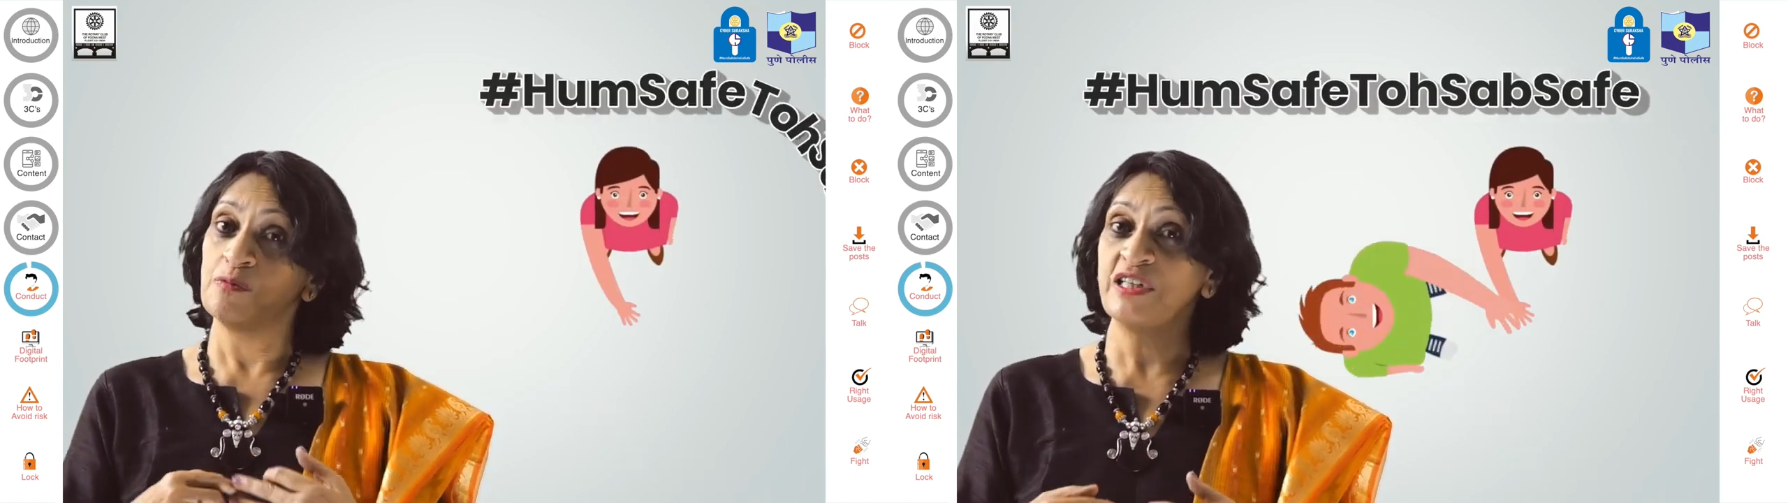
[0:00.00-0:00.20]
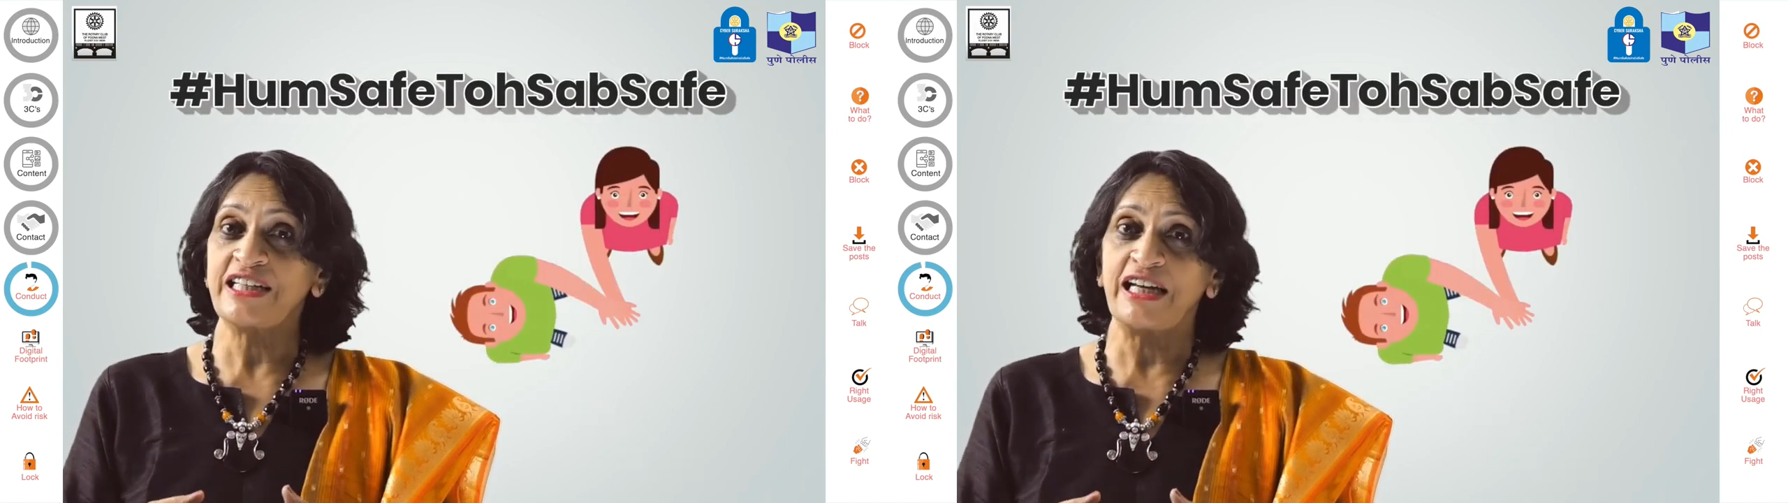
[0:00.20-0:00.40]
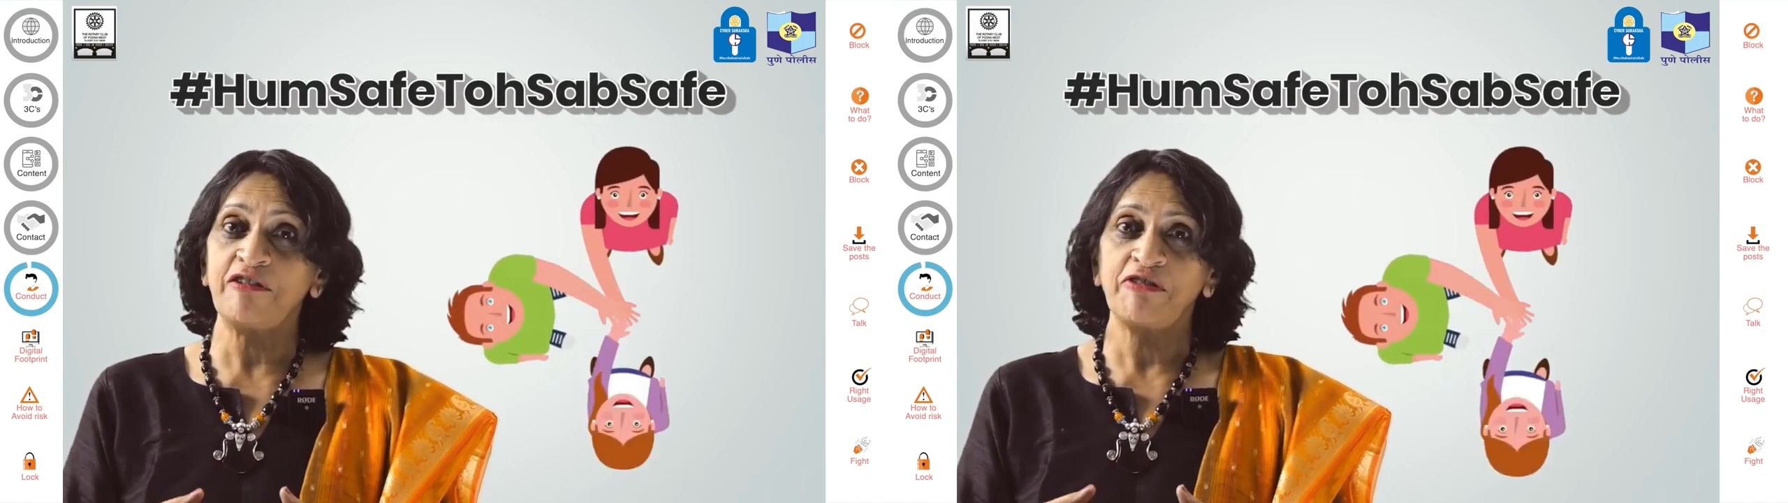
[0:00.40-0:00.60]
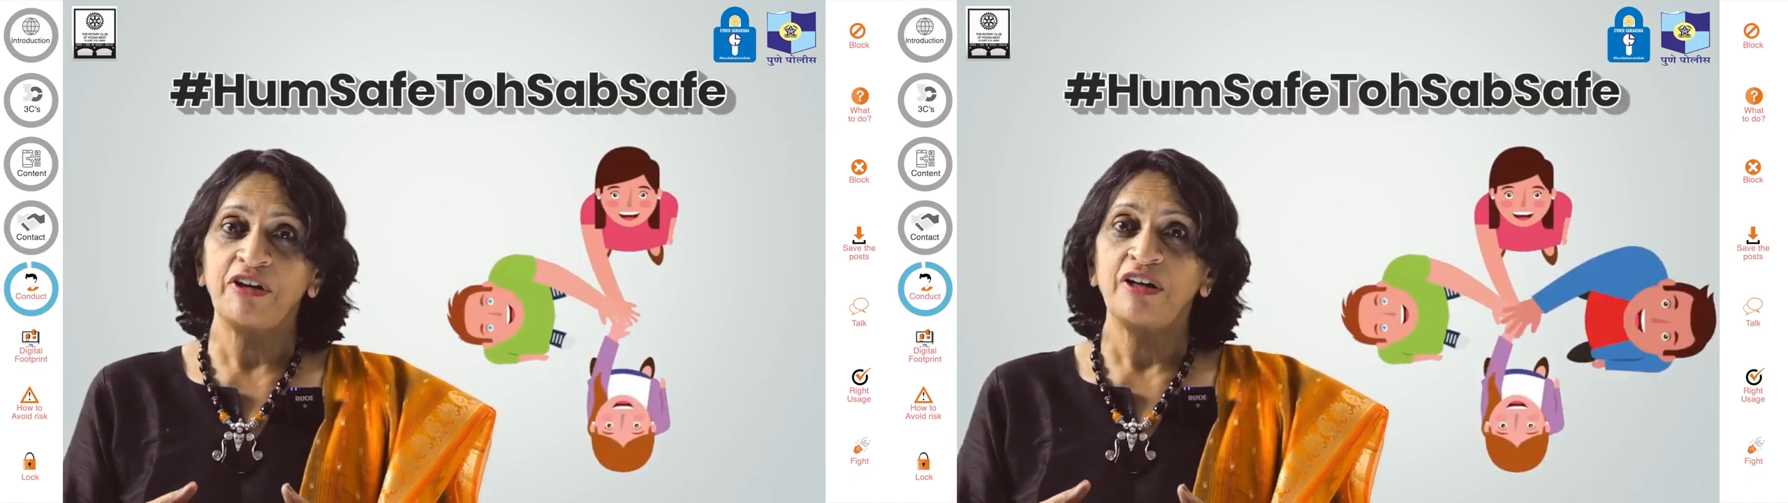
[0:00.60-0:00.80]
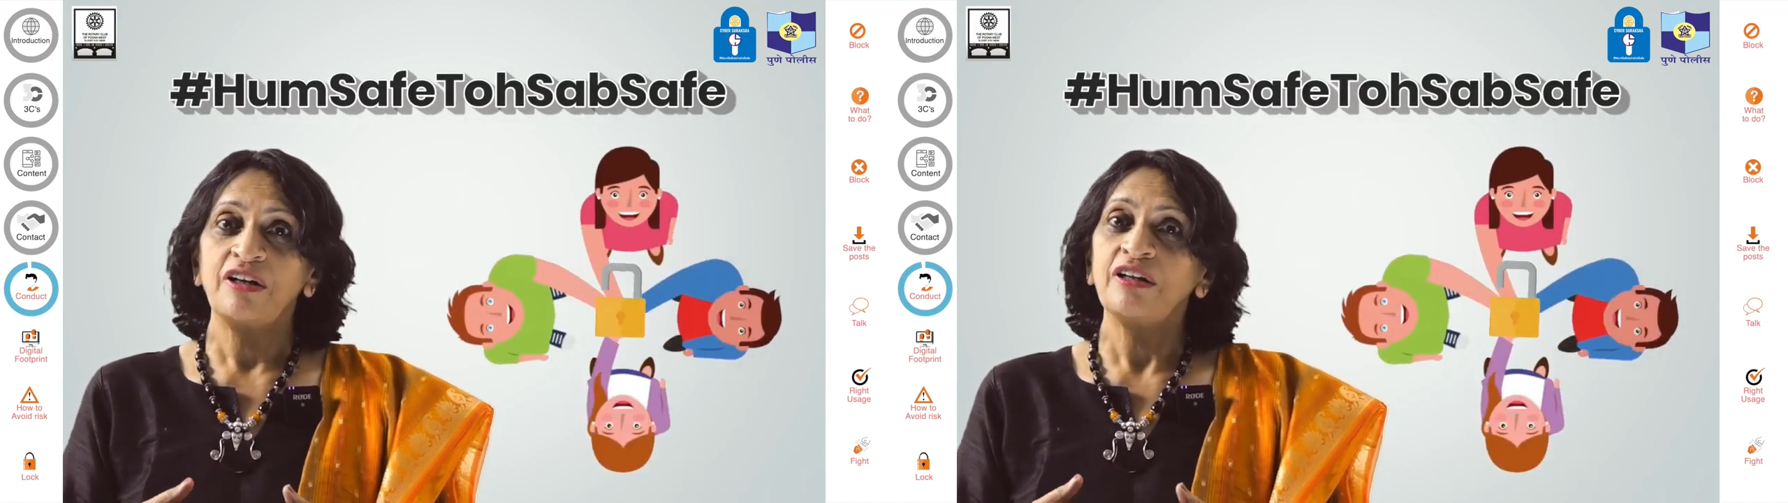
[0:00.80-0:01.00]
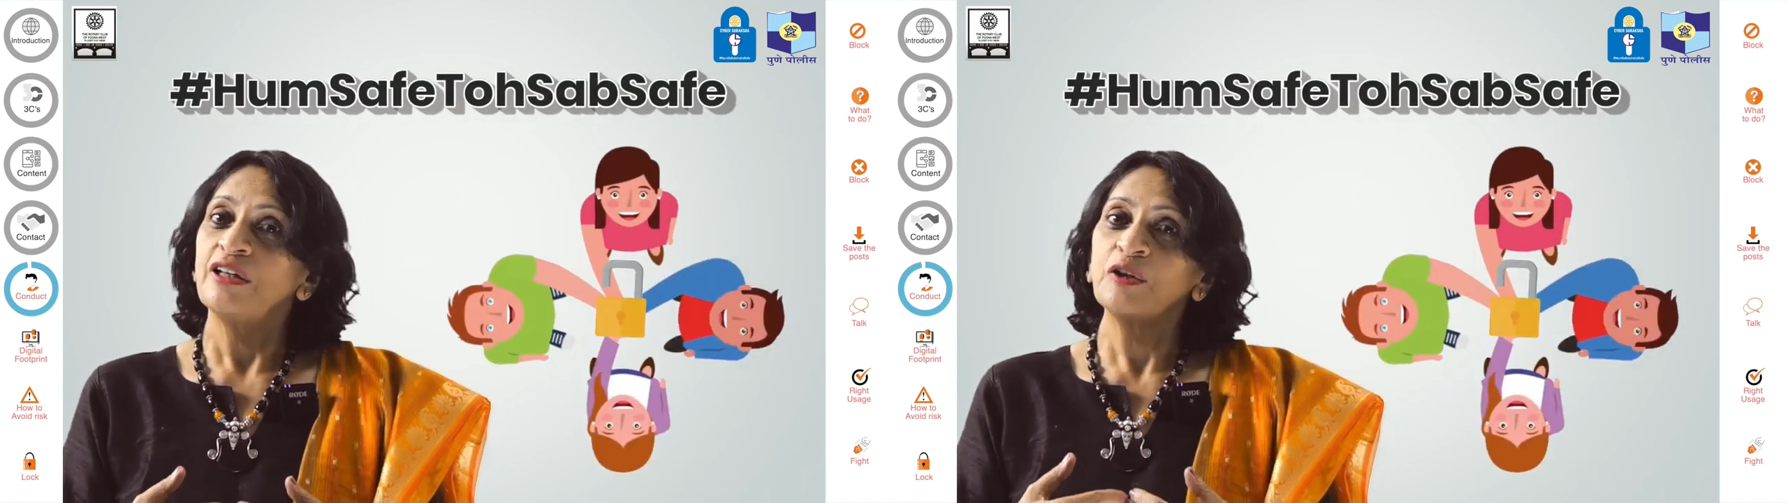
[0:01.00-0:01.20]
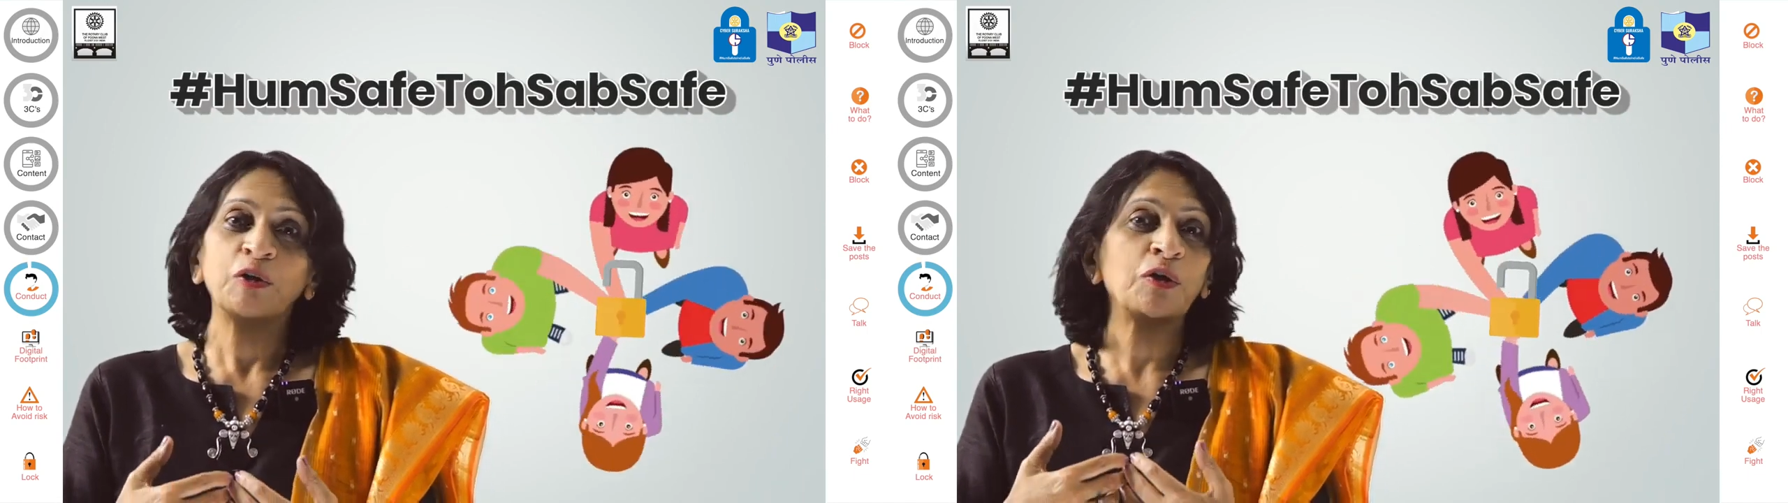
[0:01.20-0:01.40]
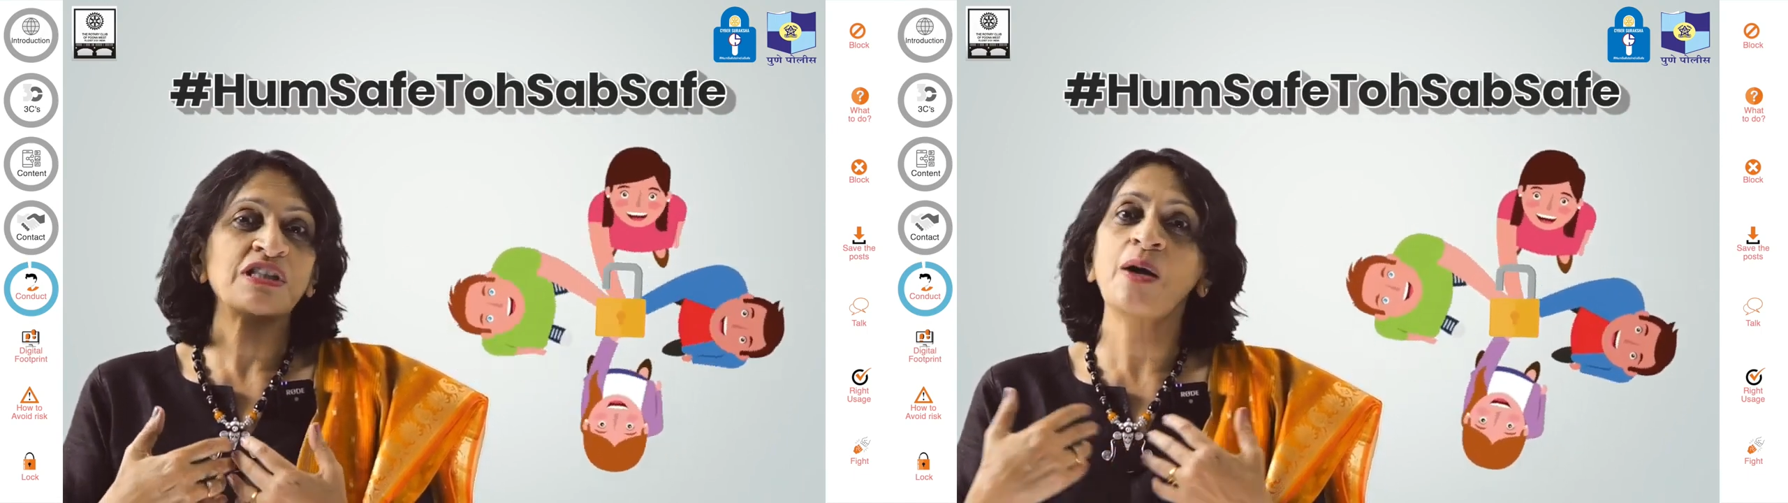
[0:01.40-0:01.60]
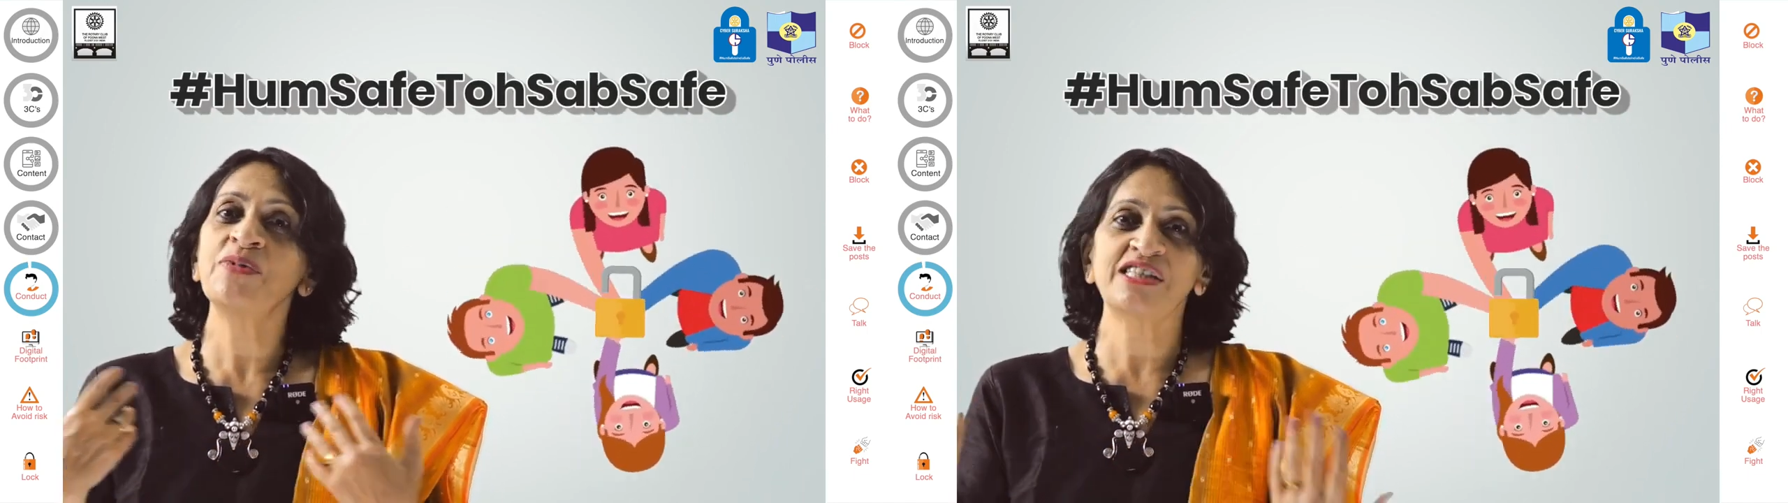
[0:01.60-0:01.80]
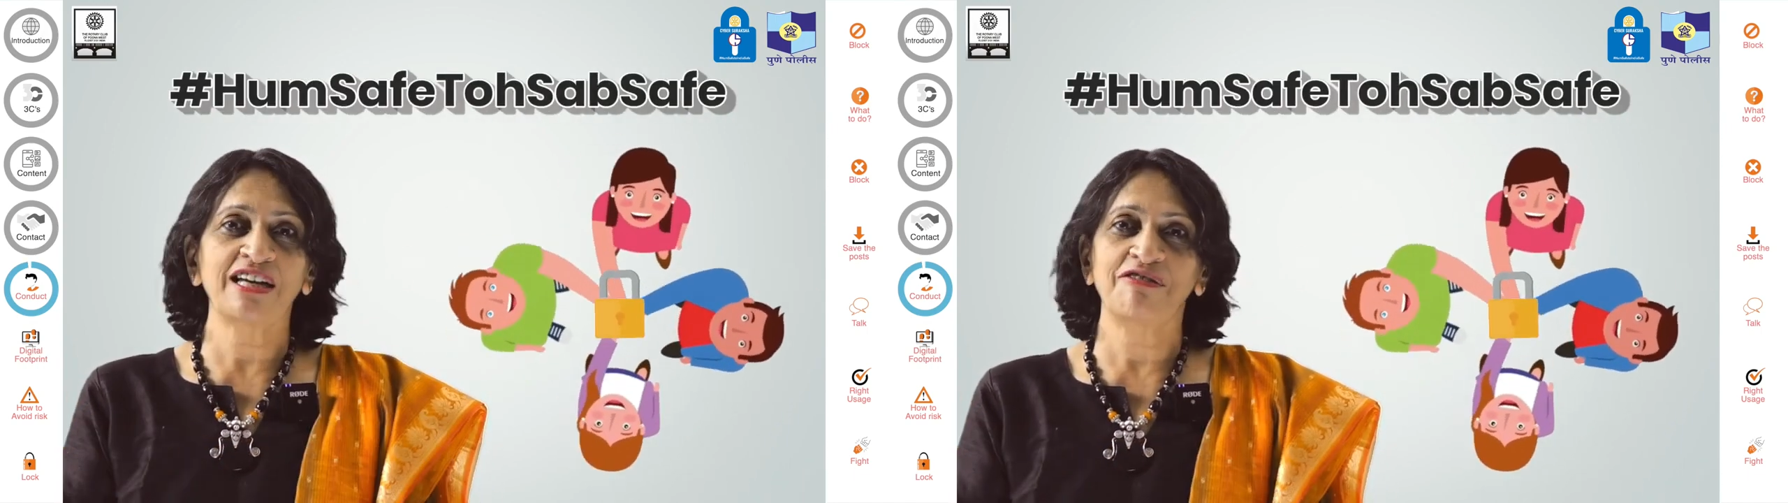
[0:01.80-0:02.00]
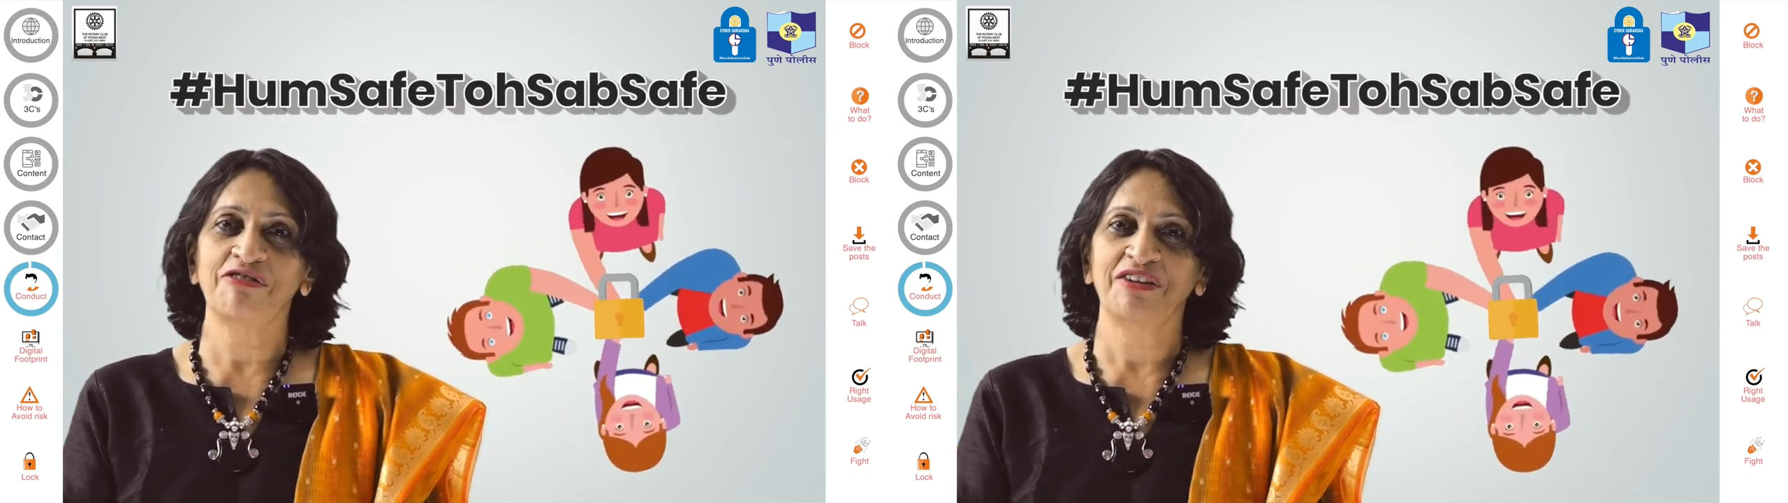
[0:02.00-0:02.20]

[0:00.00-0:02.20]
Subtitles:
safe, to sab safe.